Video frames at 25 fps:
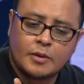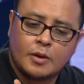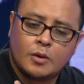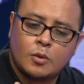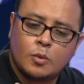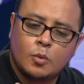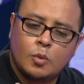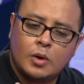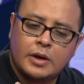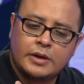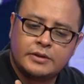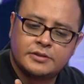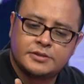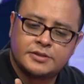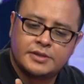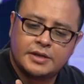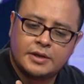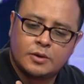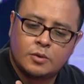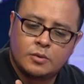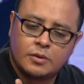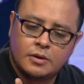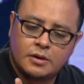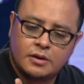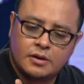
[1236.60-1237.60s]
what's the
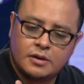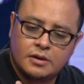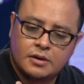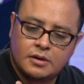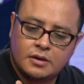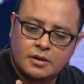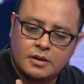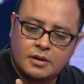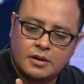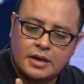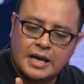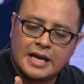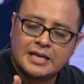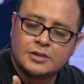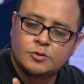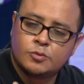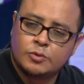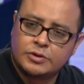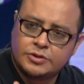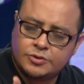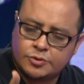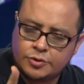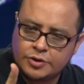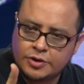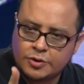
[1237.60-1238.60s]
uh, answer
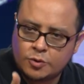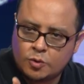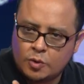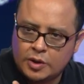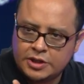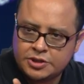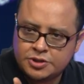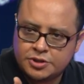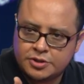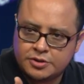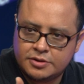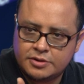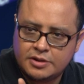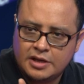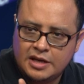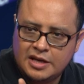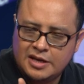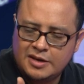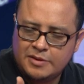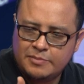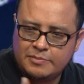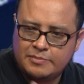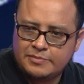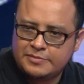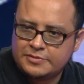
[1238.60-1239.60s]
to your question
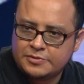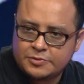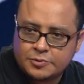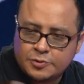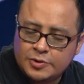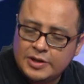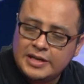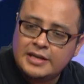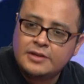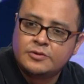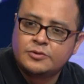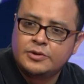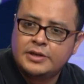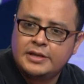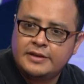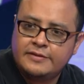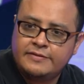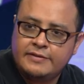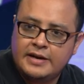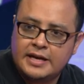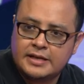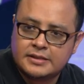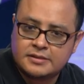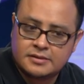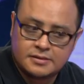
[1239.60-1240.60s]
really, really
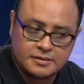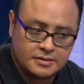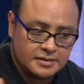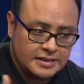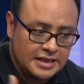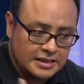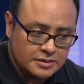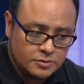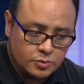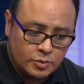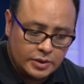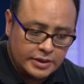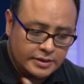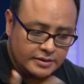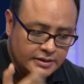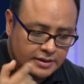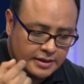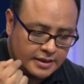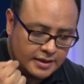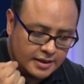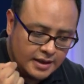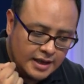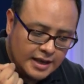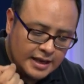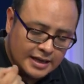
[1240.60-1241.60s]
fast. That's why
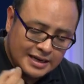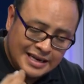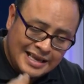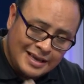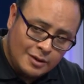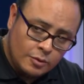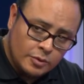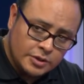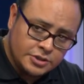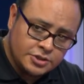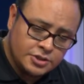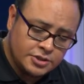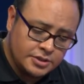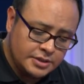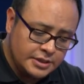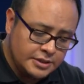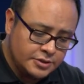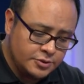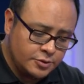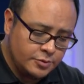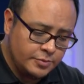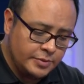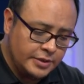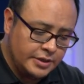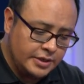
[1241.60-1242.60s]
the language needs
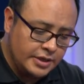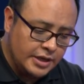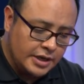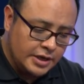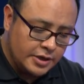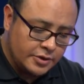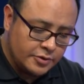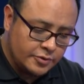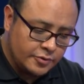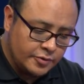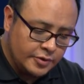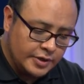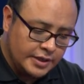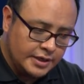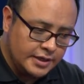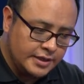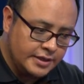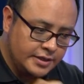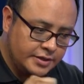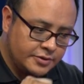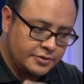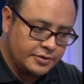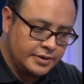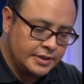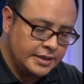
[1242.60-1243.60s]
to be
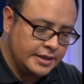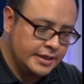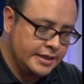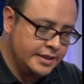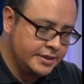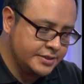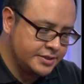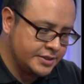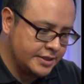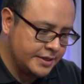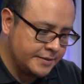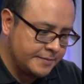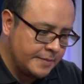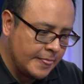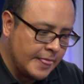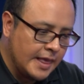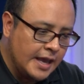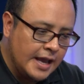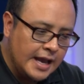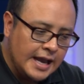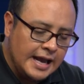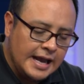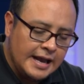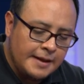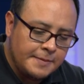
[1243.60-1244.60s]
really, really easy.
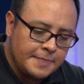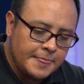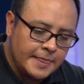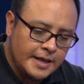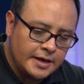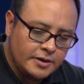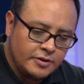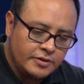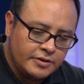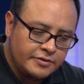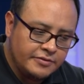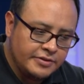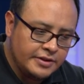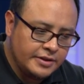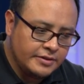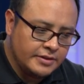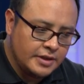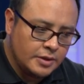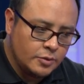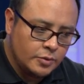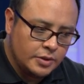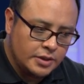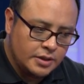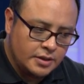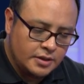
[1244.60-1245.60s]
And another thing
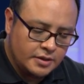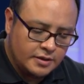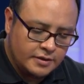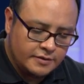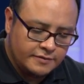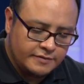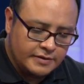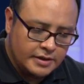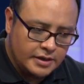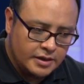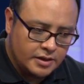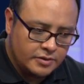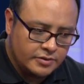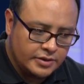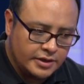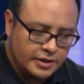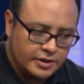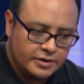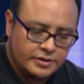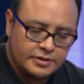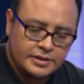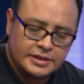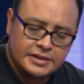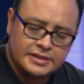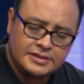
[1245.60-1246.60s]
that we find out
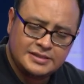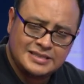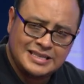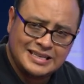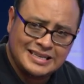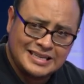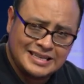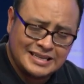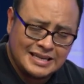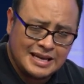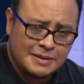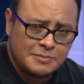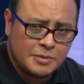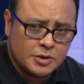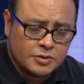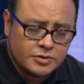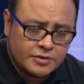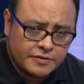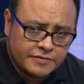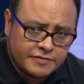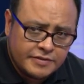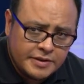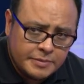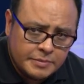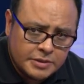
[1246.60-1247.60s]
here is the amount
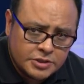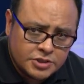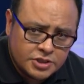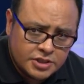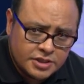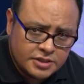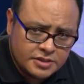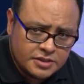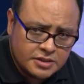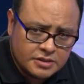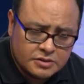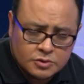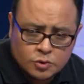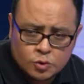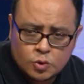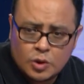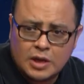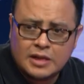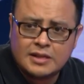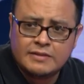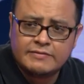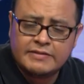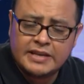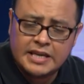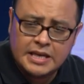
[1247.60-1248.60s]
of images,
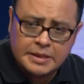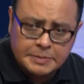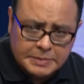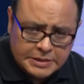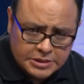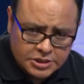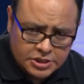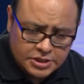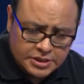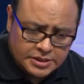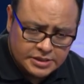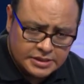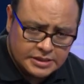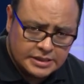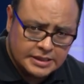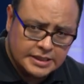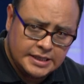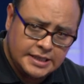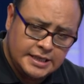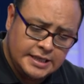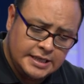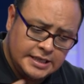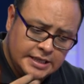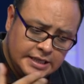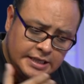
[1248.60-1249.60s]
twelve images
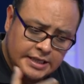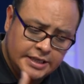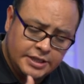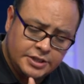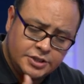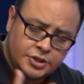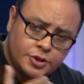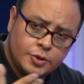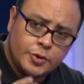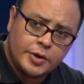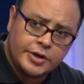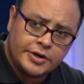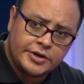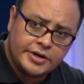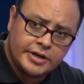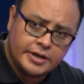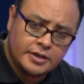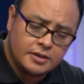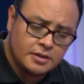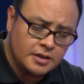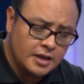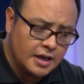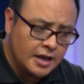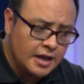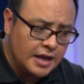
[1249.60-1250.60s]
in each U R
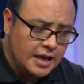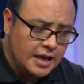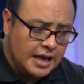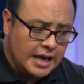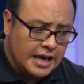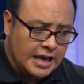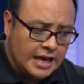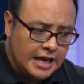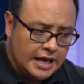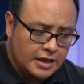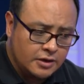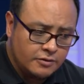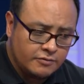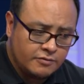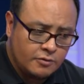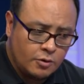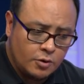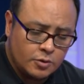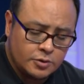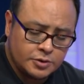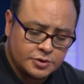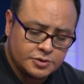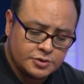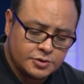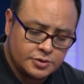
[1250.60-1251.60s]
L. And of
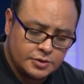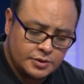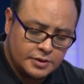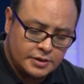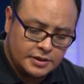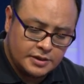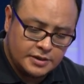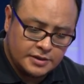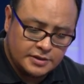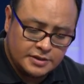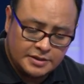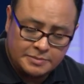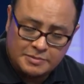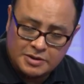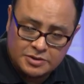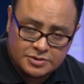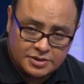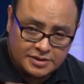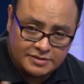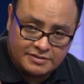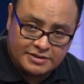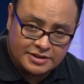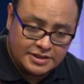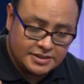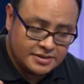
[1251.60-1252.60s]
course, uh, the most
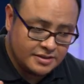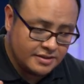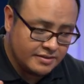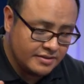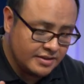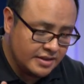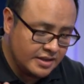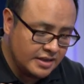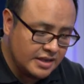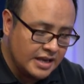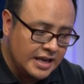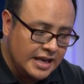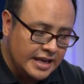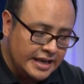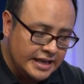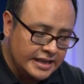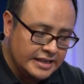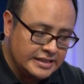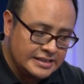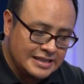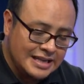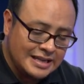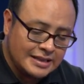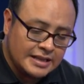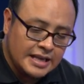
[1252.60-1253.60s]
interesting thing
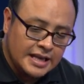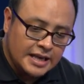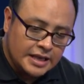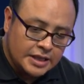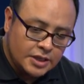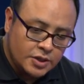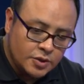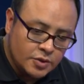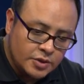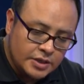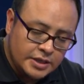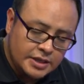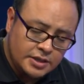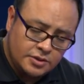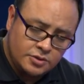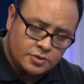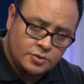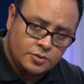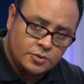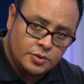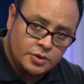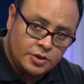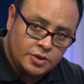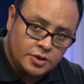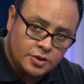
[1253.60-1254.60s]
is that you need
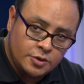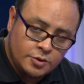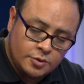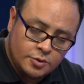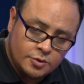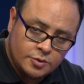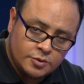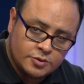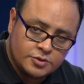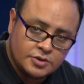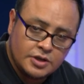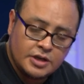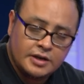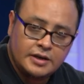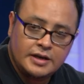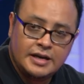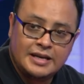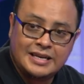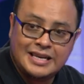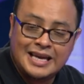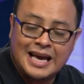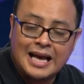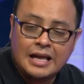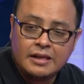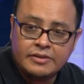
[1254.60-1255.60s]
to use
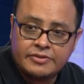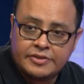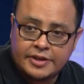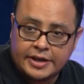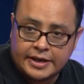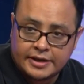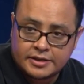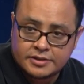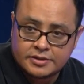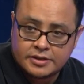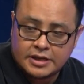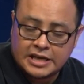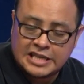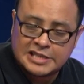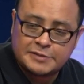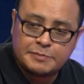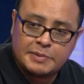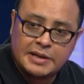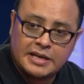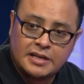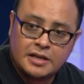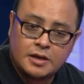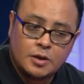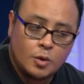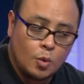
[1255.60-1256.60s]
an alt text
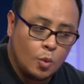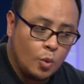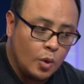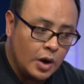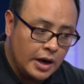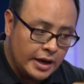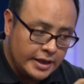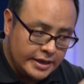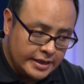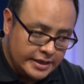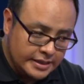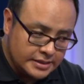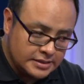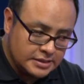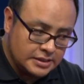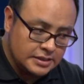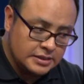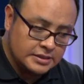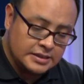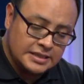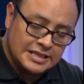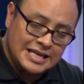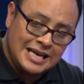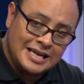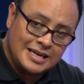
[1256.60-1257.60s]
explaining what is
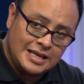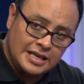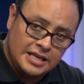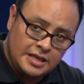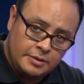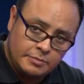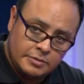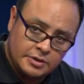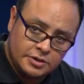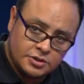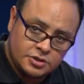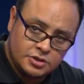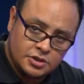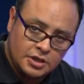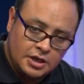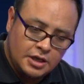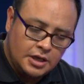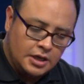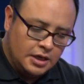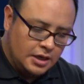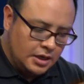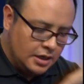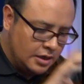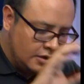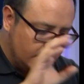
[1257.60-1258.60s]
on that image.
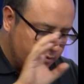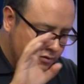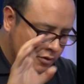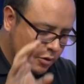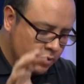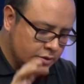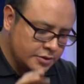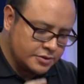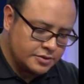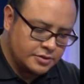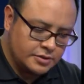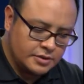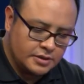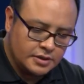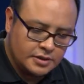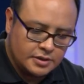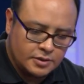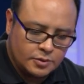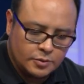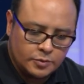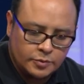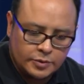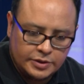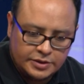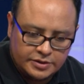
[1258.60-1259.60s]
Of course, uh,
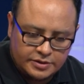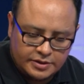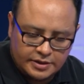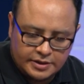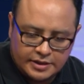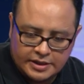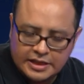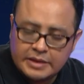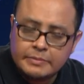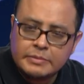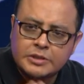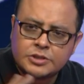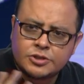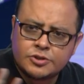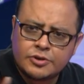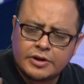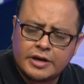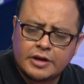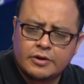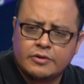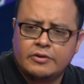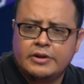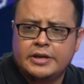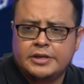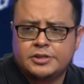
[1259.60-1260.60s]
with the image
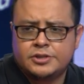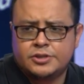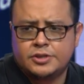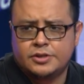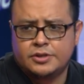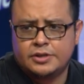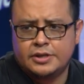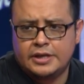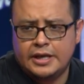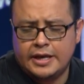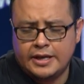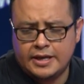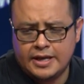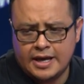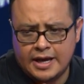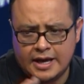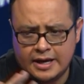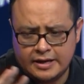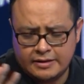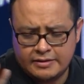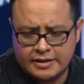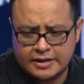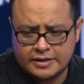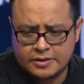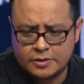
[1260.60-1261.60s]
recognition A
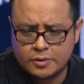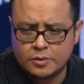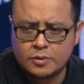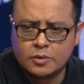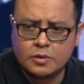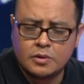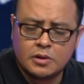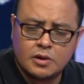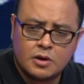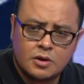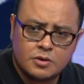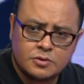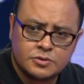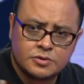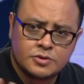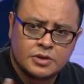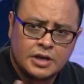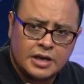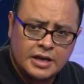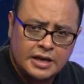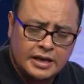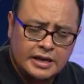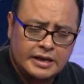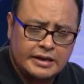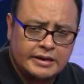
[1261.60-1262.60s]
I that Google owns,
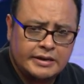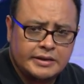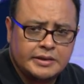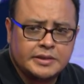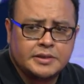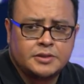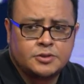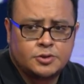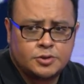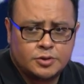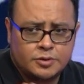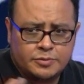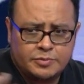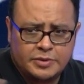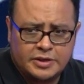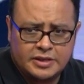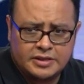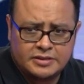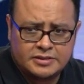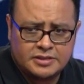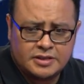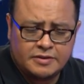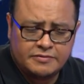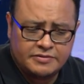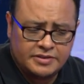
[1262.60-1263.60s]
uh, it should be
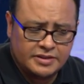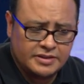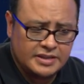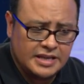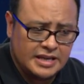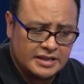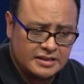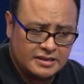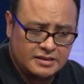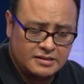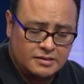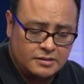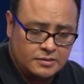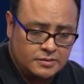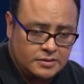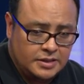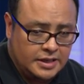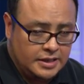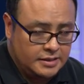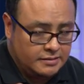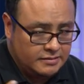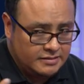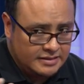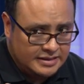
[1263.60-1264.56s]
something that, okay,